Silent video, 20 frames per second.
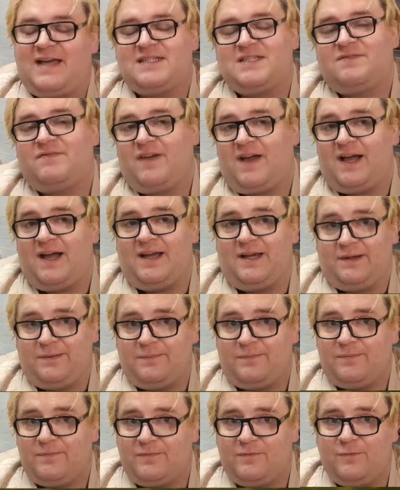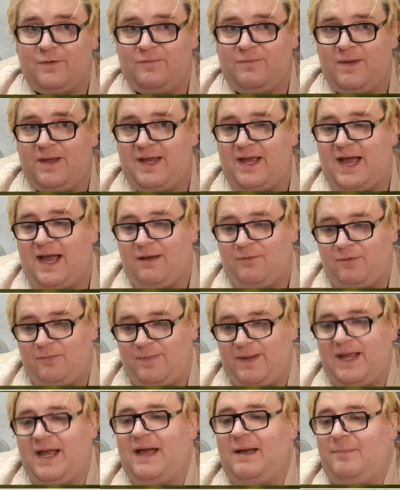That's fine with me.
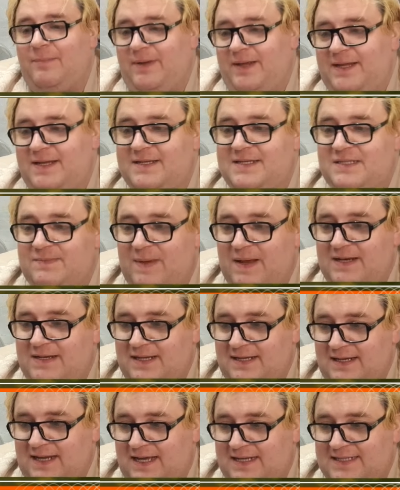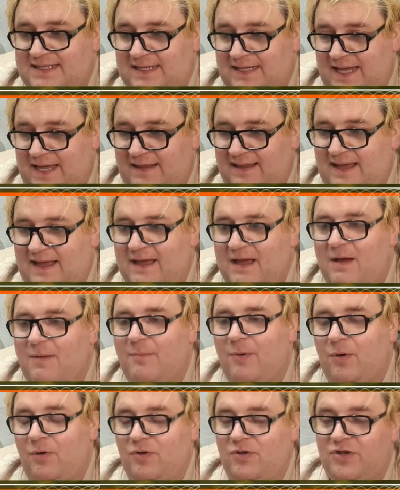I would be happy spending that to get that.